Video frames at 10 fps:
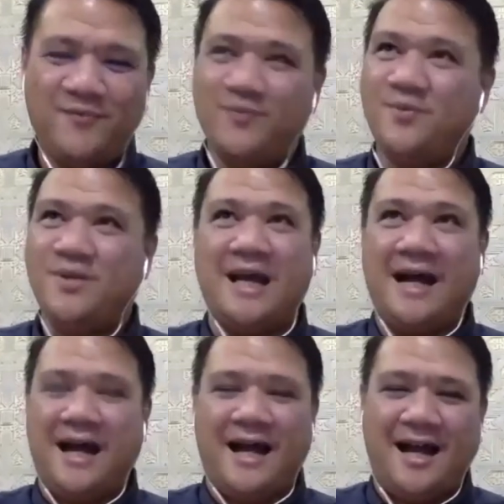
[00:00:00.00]

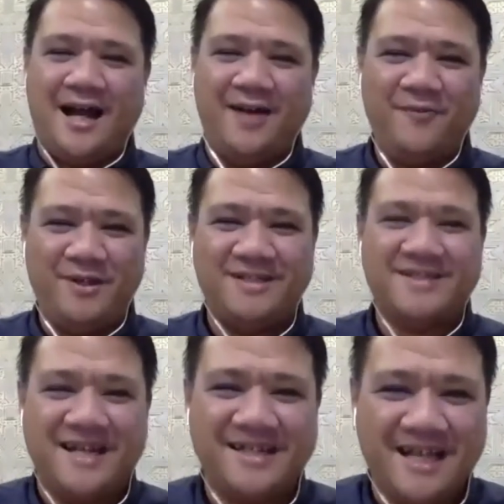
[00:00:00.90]
yeah, very
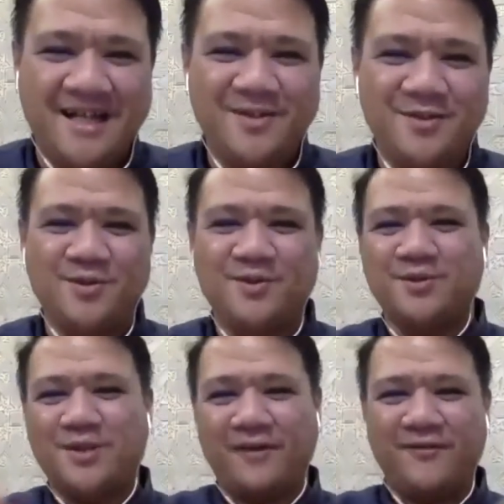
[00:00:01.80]
tired, yeah, to
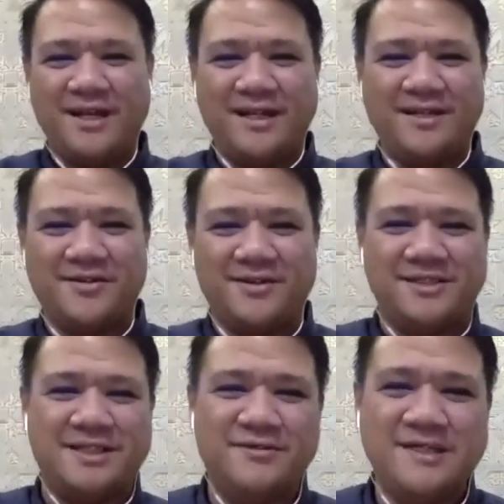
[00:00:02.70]
traveling
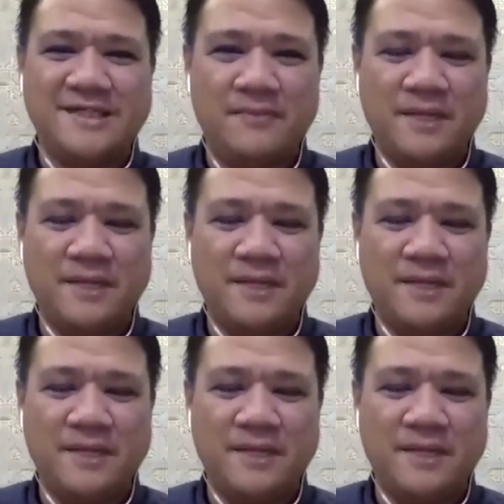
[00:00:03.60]
across Indonesia.